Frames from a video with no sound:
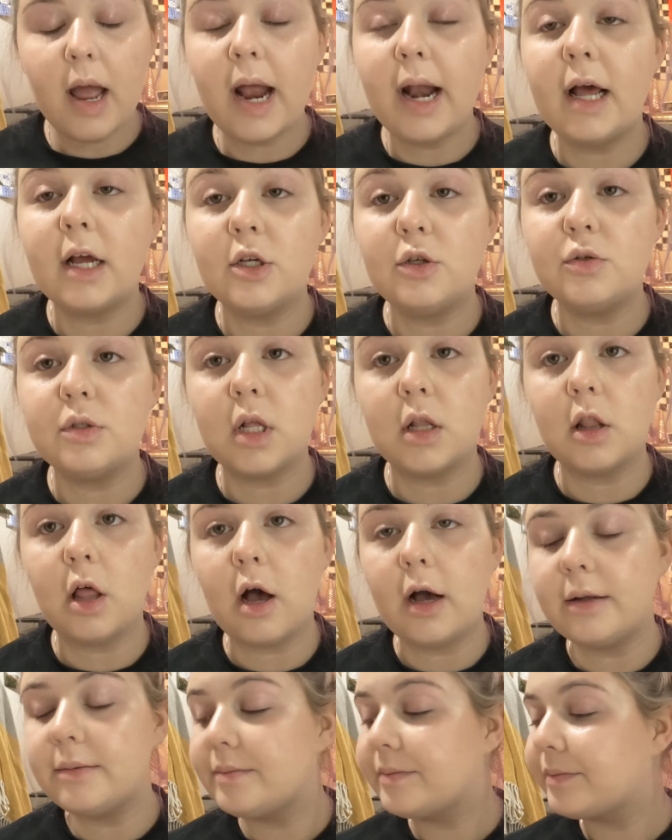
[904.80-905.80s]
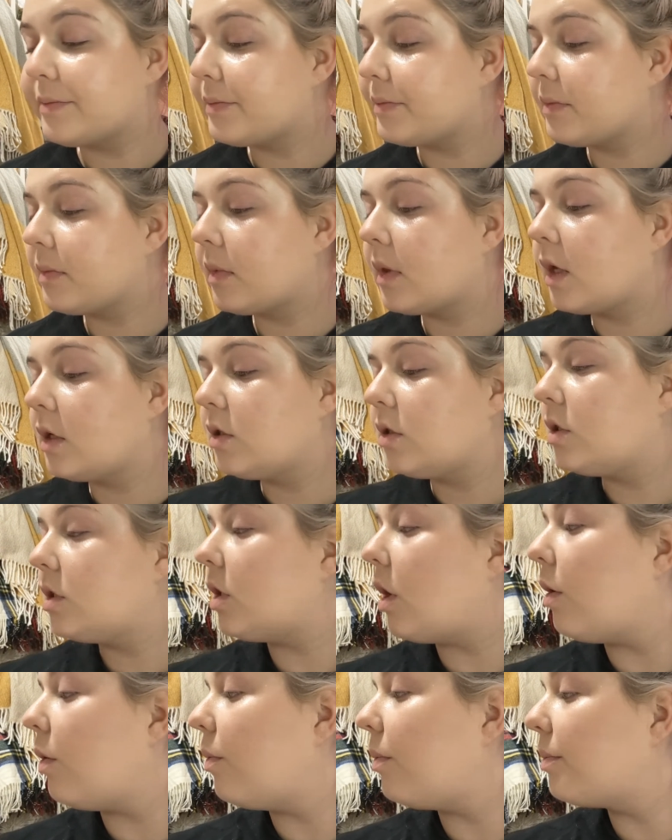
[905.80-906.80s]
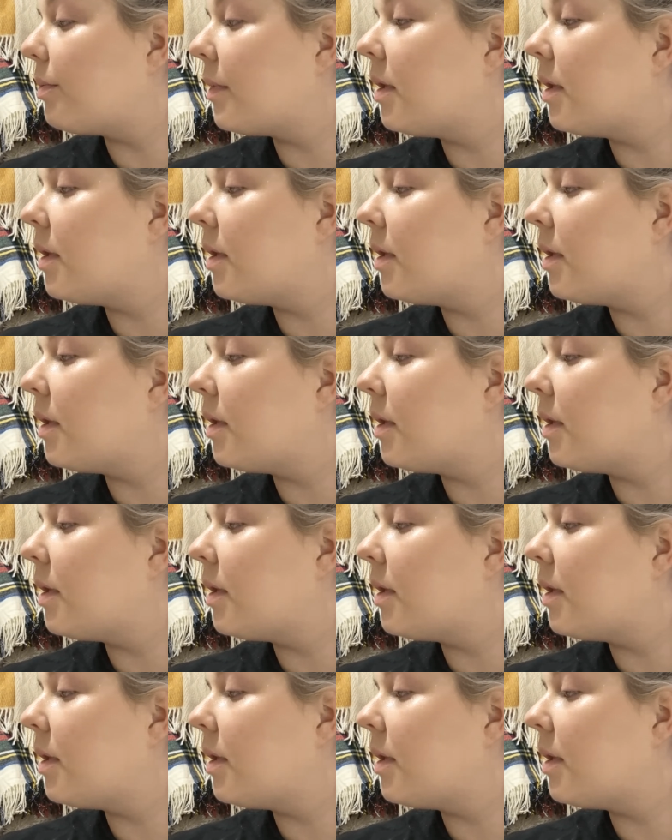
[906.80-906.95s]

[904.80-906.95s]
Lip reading: And I use a lot. So